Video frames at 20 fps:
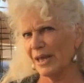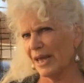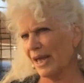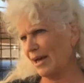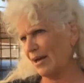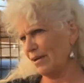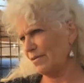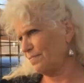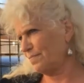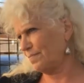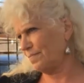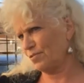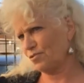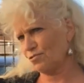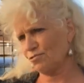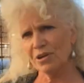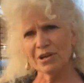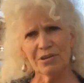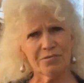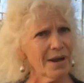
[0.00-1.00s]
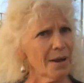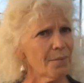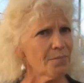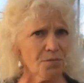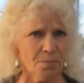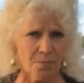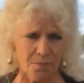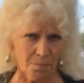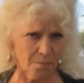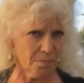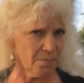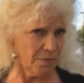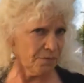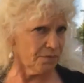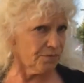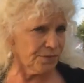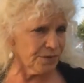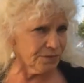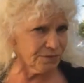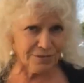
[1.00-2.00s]
have street reps,
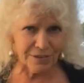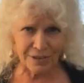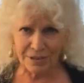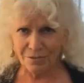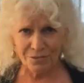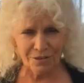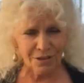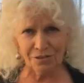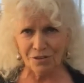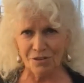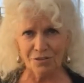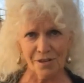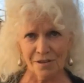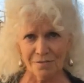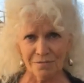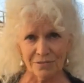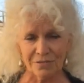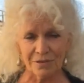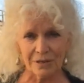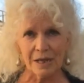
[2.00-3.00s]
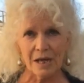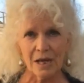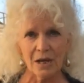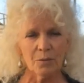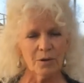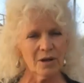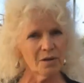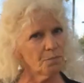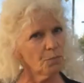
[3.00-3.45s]
50, 60, 70. We have